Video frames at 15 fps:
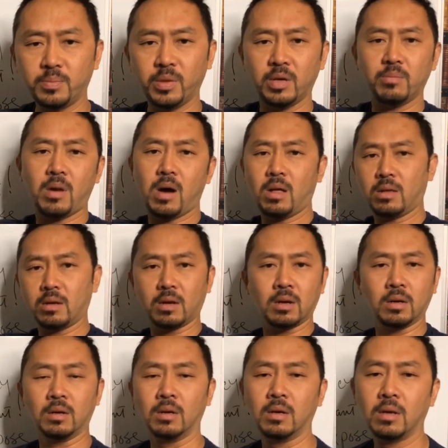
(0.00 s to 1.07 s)
big baller.
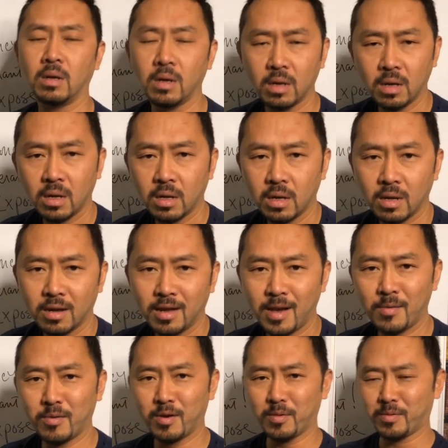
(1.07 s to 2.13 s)

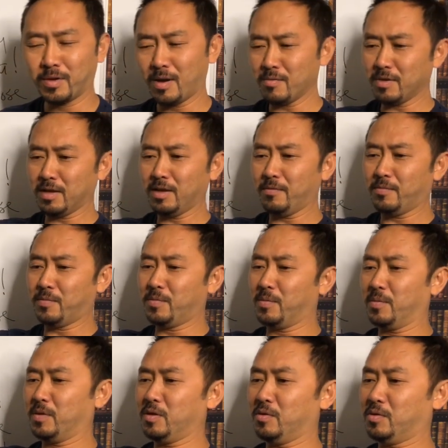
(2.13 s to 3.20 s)
I'm
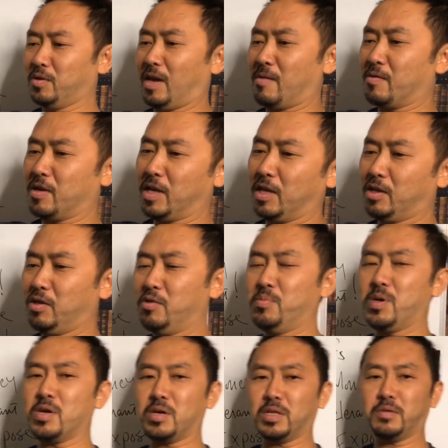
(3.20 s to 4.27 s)
gonna get two
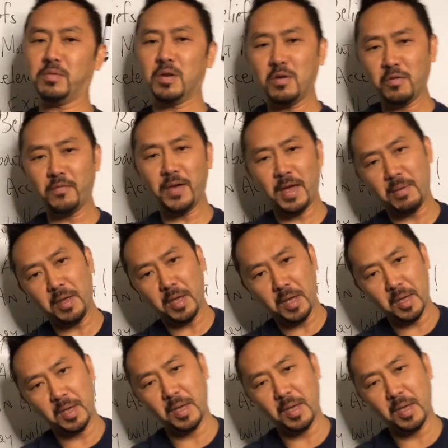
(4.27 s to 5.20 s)
buckets for the whole family.